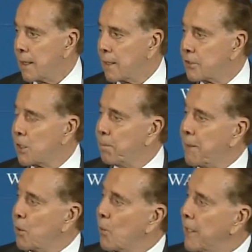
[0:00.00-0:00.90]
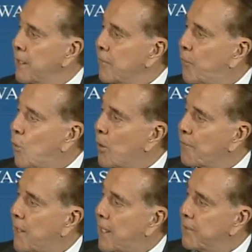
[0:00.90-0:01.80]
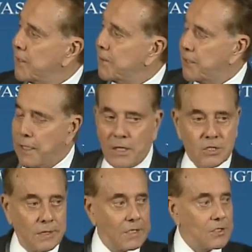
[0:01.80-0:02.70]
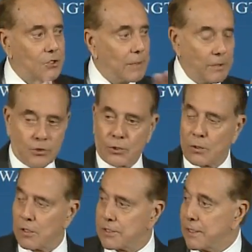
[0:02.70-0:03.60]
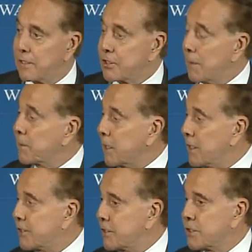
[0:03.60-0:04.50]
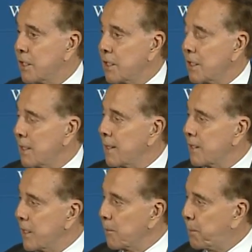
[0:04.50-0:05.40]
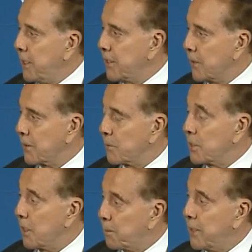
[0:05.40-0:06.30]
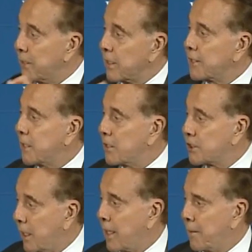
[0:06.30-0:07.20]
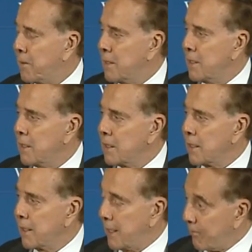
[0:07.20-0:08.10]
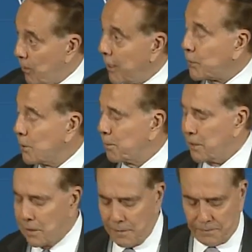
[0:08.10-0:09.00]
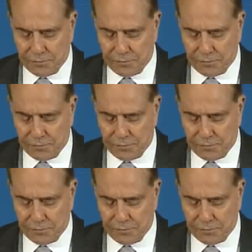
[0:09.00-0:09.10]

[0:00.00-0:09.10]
And some people waited 400 or 500 days, and that's in some of the stories. Now, in some cases, they appealed, and when they appeal, that takes time, and they have a right to appeal.